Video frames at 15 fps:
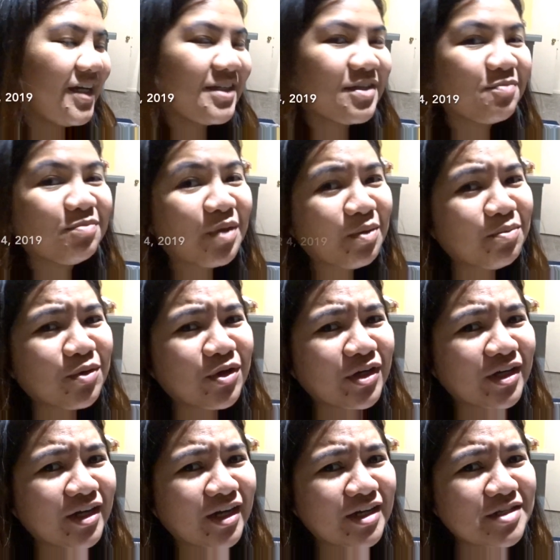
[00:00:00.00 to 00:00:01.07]
September
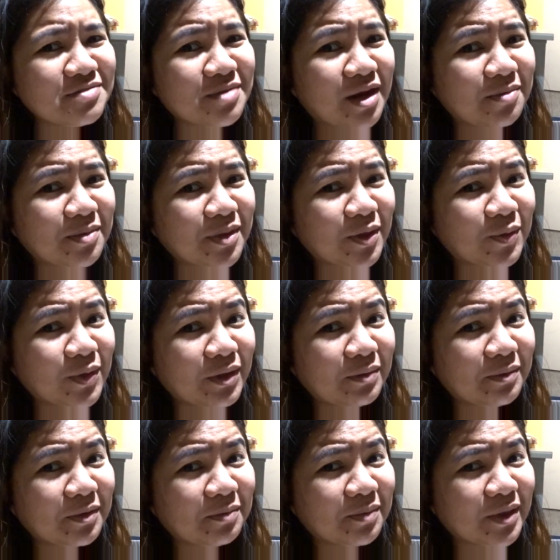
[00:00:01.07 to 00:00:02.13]
na guys, malapit na ulit
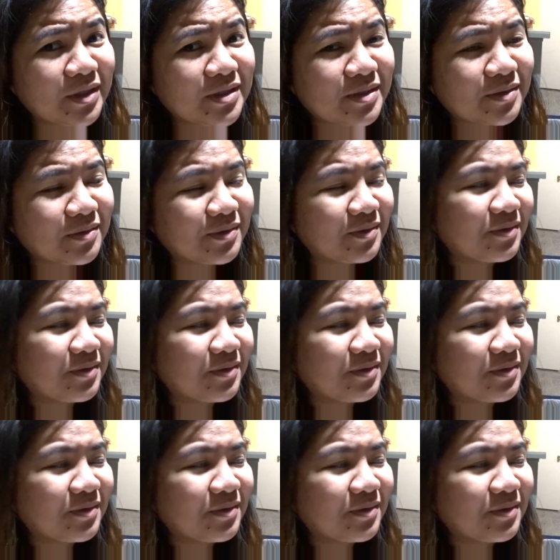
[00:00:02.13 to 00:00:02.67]
magpasko.